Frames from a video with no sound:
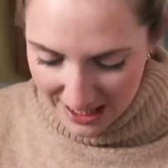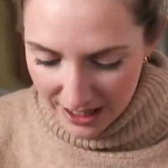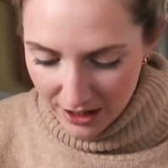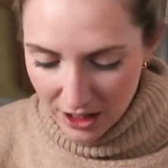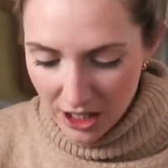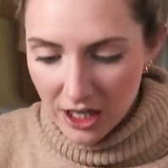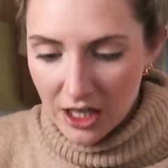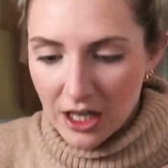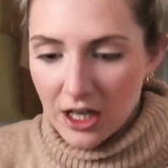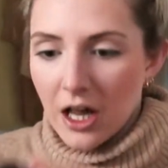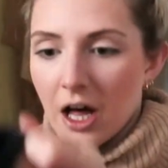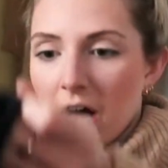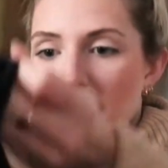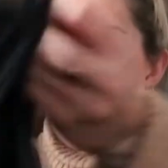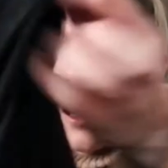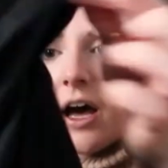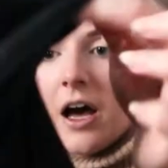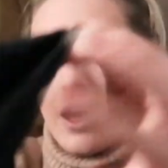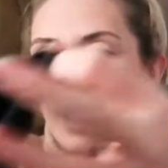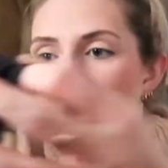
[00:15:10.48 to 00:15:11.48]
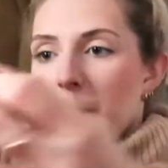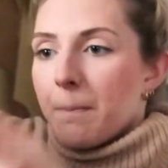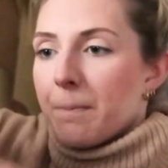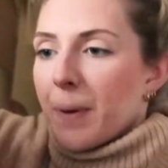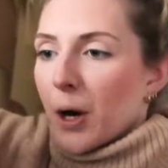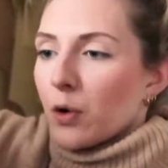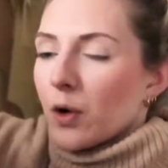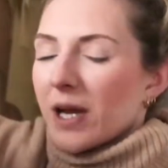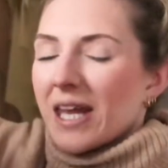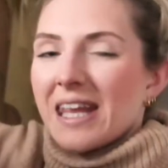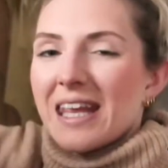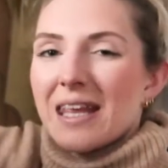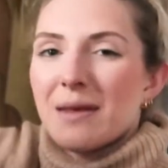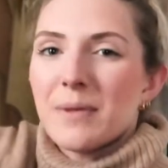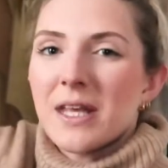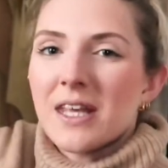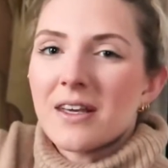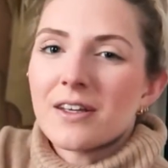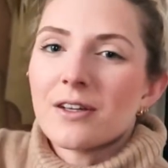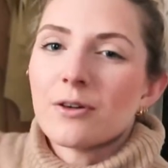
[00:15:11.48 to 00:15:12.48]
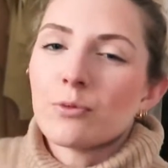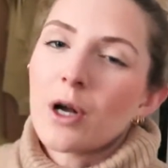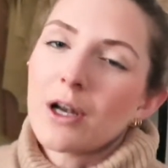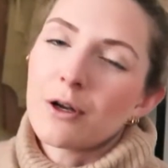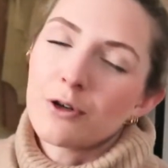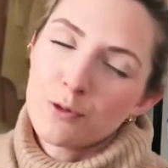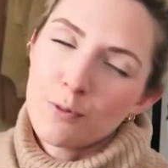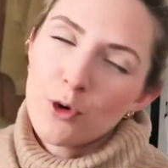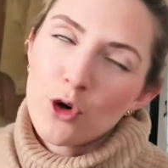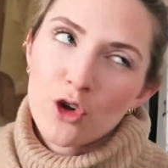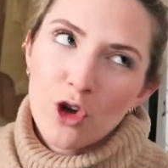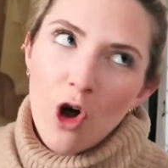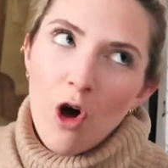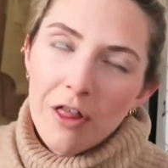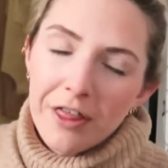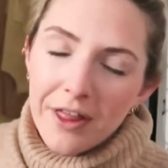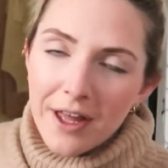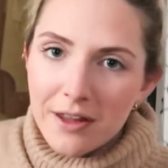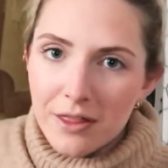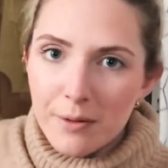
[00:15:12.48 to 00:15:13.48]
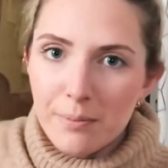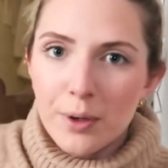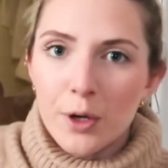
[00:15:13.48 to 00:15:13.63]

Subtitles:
little bohemian, well, it was more gothic than